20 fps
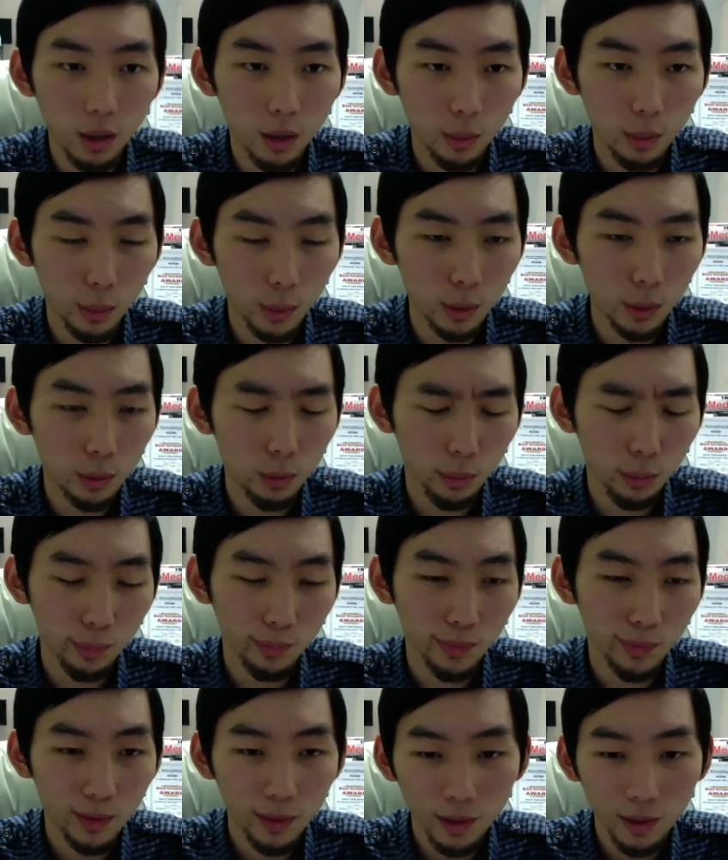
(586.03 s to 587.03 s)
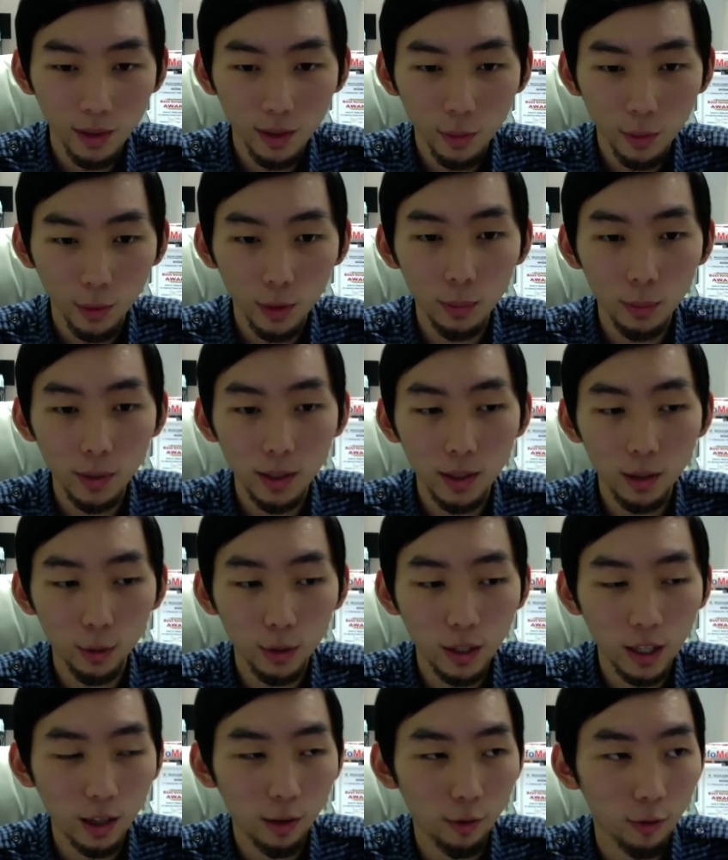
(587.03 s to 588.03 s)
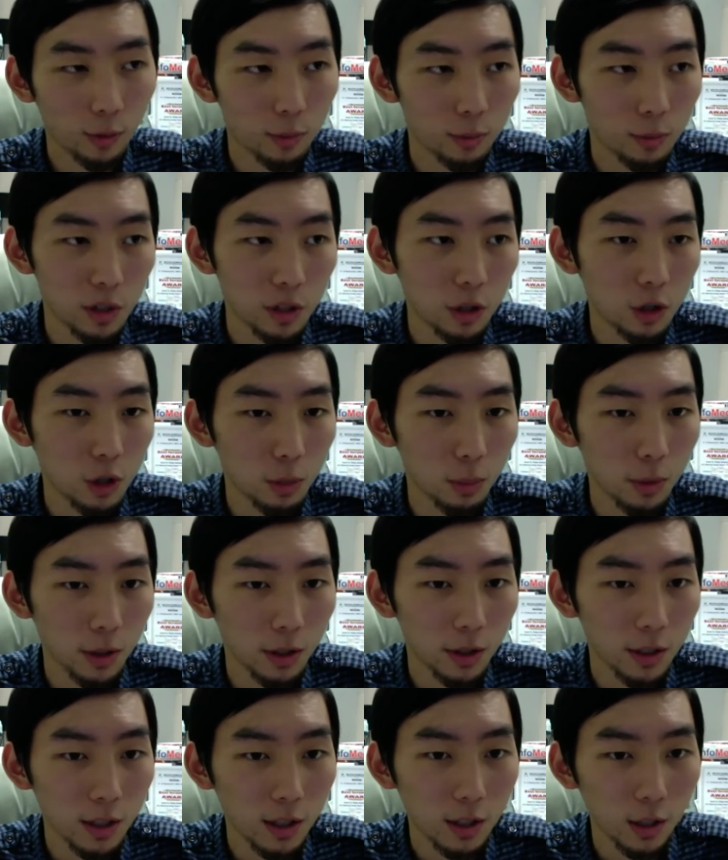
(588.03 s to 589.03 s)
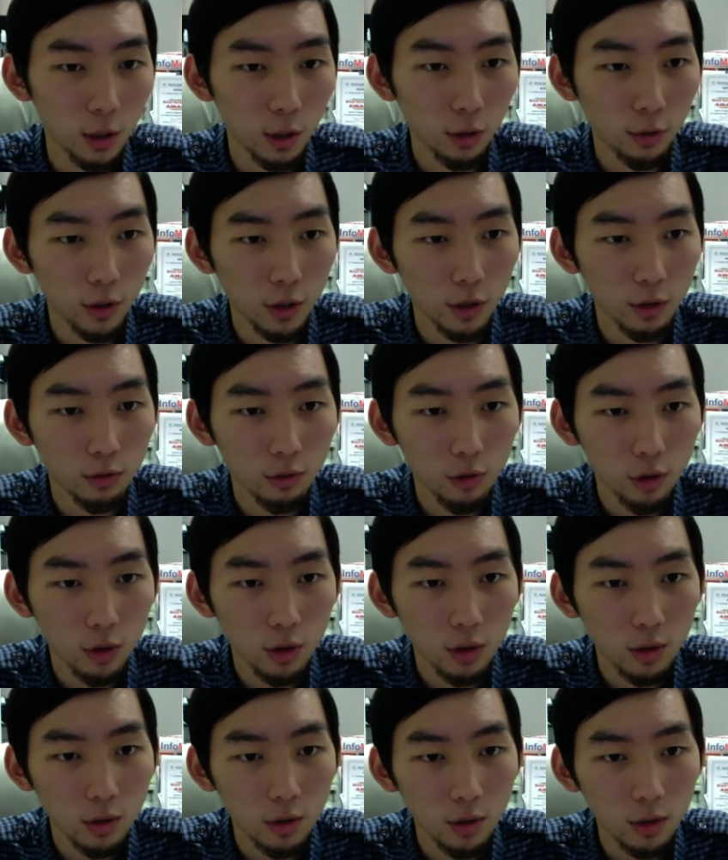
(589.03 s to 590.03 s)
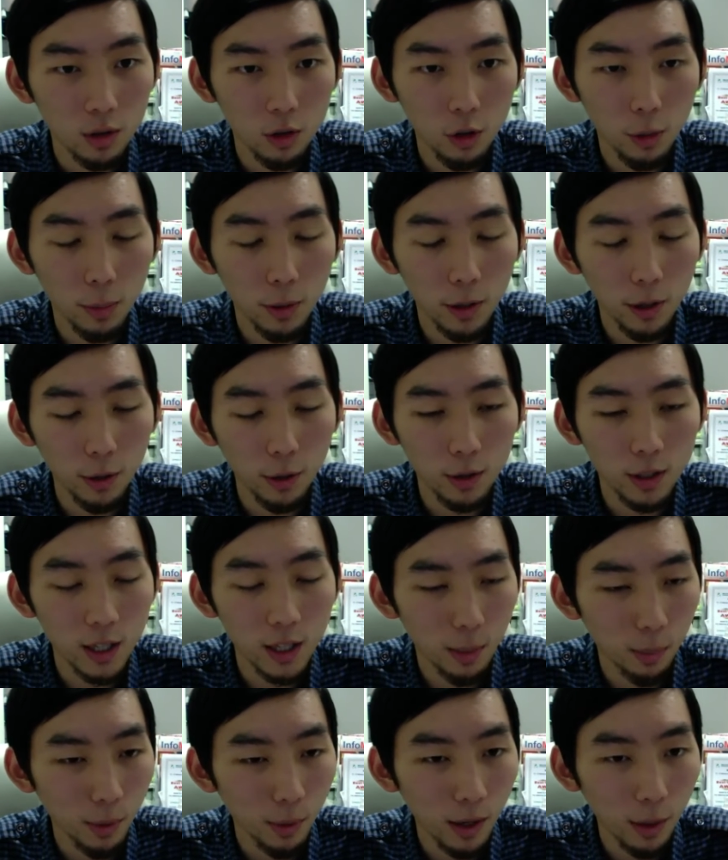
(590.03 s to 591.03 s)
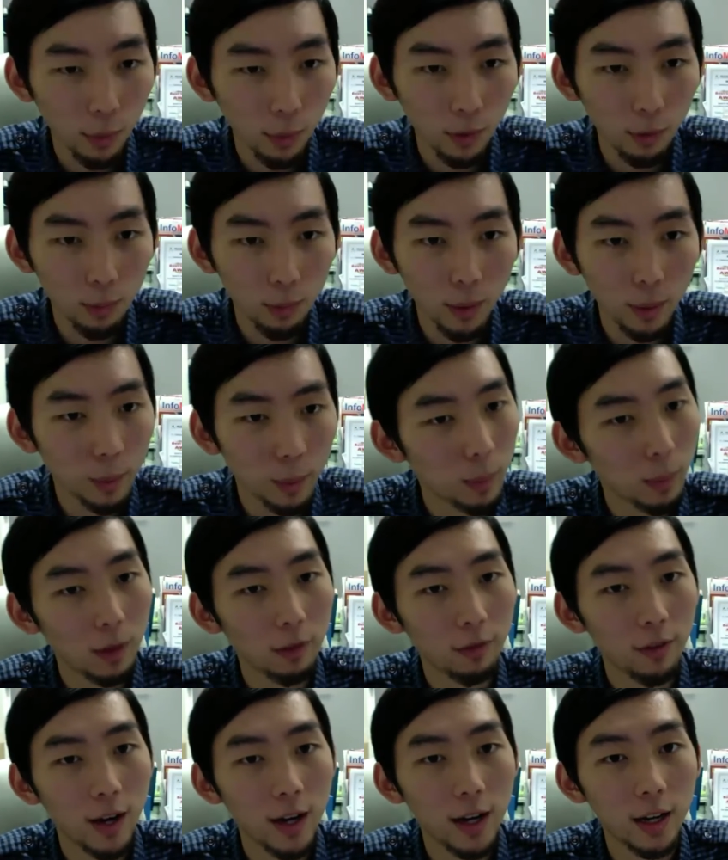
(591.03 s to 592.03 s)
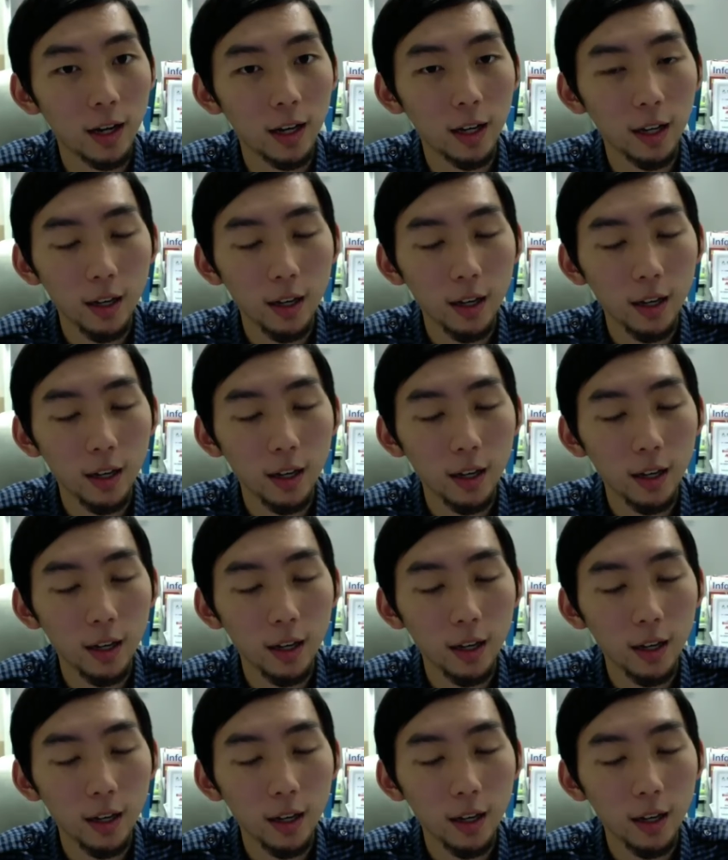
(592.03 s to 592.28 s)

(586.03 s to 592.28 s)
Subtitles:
We'll be looking for distributors. So if you drop a note somewhere, we'll probably find it.